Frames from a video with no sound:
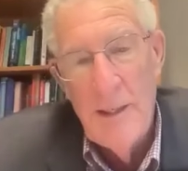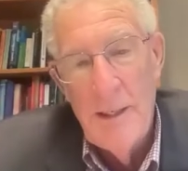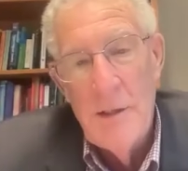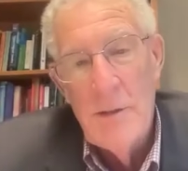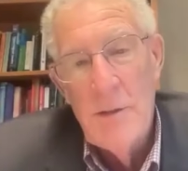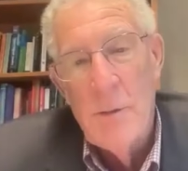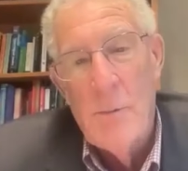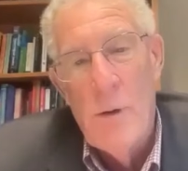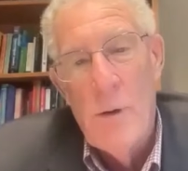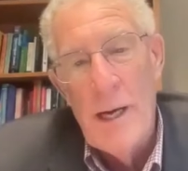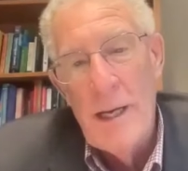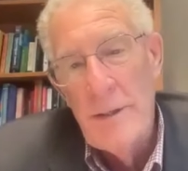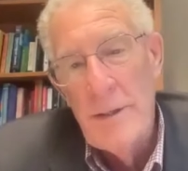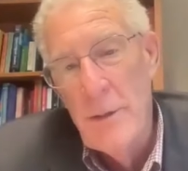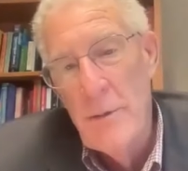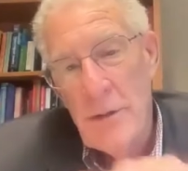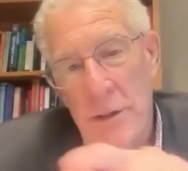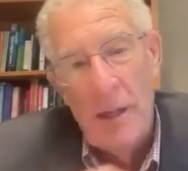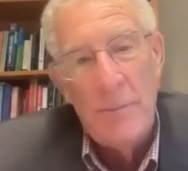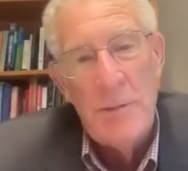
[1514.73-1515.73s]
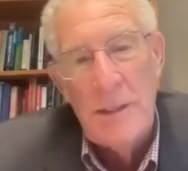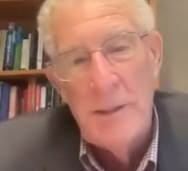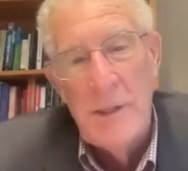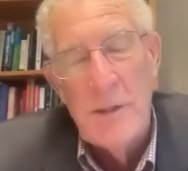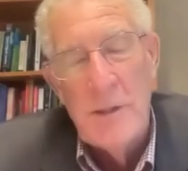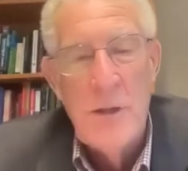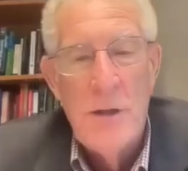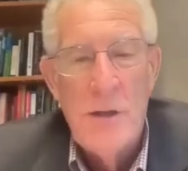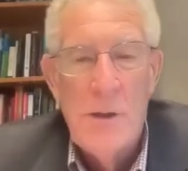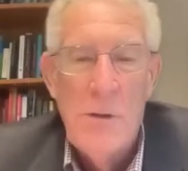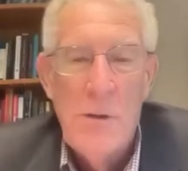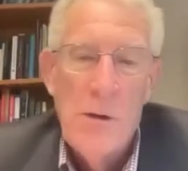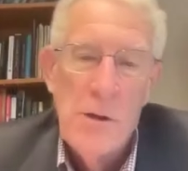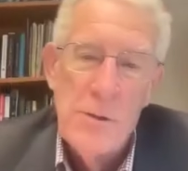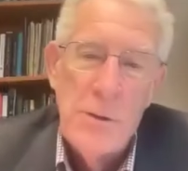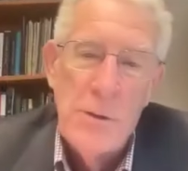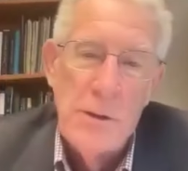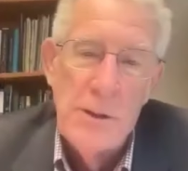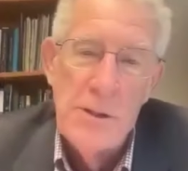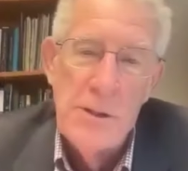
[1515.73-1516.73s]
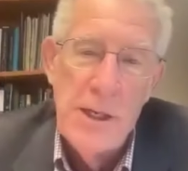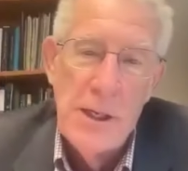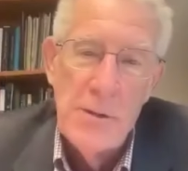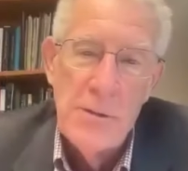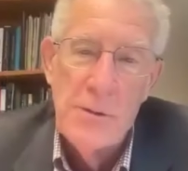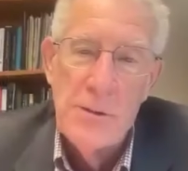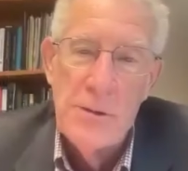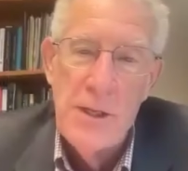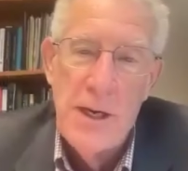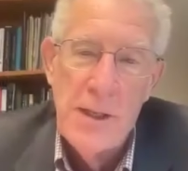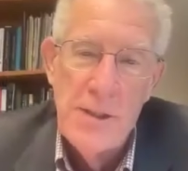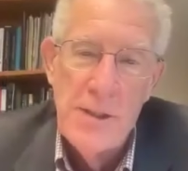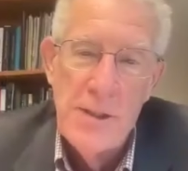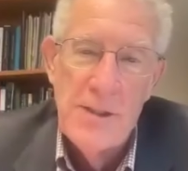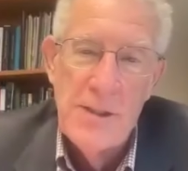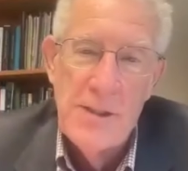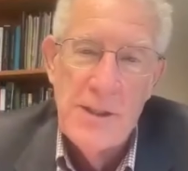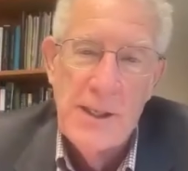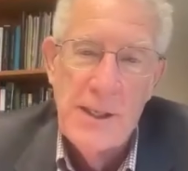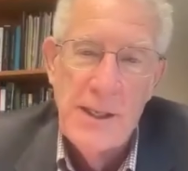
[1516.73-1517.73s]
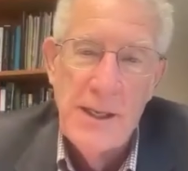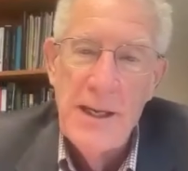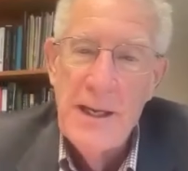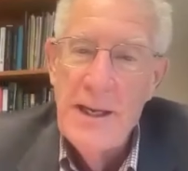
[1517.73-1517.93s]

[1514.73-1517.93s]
So why do something that's going to cause all this extra toxicity?